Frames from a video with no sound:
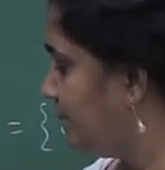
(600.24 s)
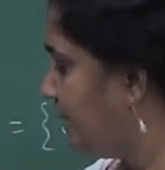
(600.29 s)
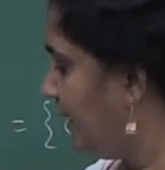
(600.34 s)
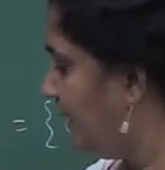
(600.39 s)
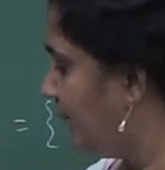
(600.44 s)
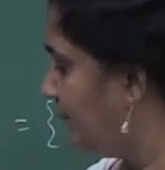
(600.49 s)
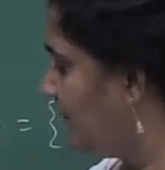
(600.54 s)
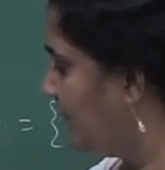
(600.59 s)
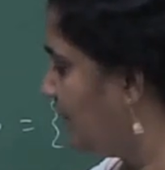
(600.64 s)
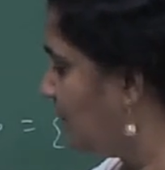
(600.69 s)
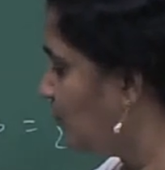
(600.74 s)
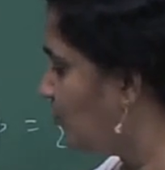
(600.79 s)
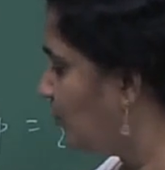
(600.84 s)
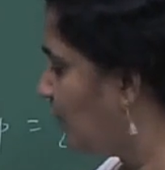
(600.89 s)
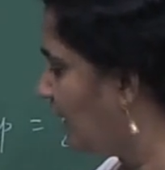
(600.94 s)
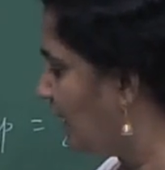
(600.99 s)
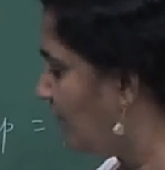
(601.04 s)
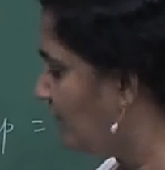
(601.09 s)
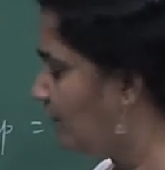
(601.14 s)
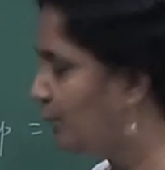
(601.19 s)
maybe you
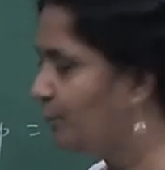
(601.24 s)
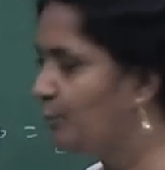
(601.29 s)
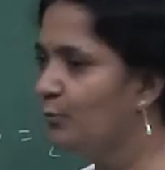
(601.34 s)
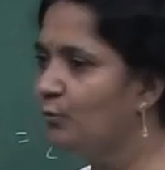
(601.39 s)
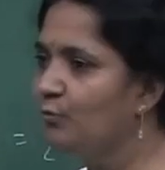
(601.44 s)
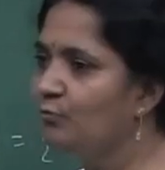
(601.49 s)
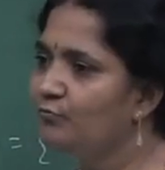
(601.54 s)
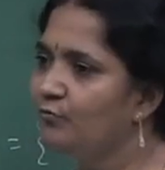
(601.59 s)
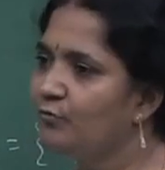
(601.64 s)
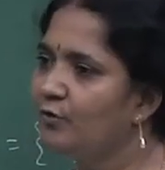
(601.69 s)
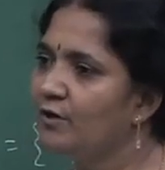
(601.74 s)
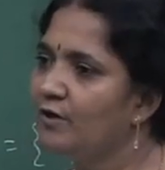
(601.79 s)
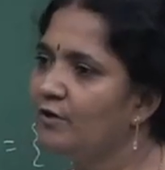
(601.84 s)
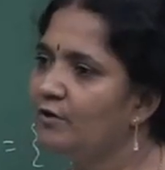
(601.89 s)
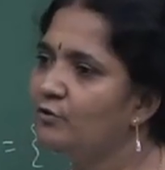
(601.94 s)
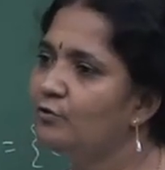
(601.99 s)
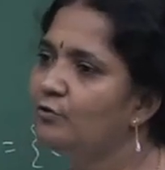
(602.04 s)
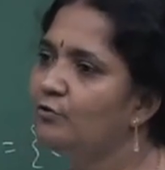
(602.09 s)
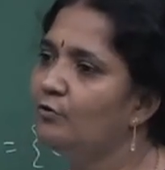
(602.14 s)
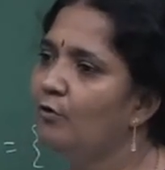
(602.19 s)
will have a proof for a
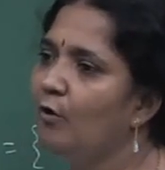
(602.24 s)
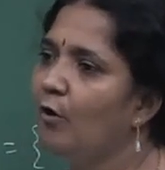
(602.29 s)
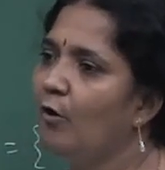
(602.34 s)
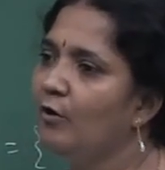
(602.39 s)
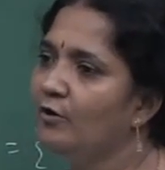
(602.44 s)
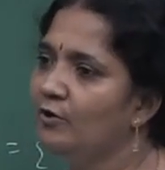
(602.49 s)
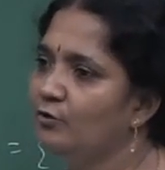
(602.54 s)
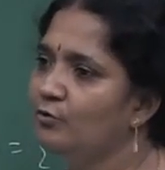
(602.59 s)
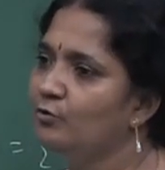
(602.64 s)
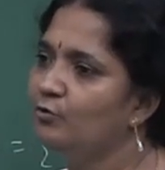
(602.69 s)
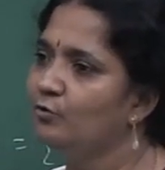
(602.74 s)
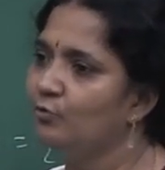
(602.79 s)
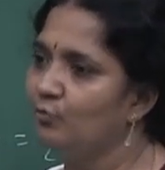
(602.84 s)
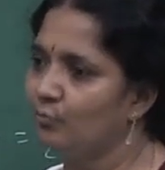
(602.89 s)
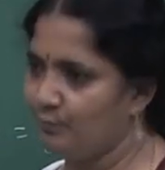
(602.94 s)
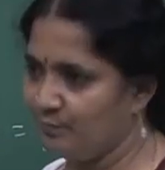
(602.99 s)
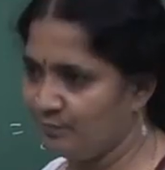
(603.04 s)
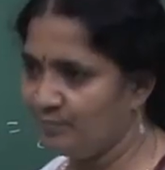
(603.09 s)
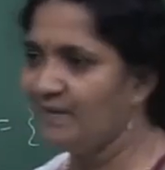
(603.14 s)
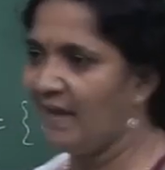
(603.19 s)
order 2
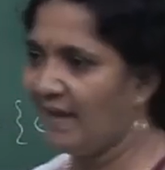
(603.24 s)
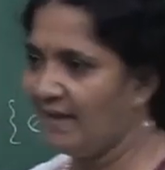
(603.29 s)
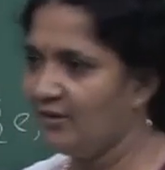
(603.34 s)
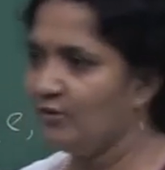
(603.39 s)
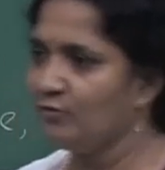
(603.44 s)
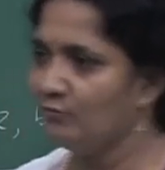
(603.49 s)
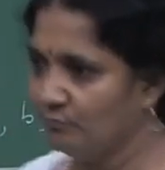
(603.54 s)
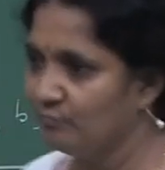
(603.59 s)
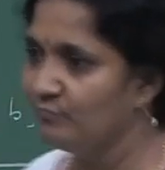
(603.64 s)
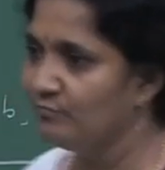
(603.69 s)
group. Thank you.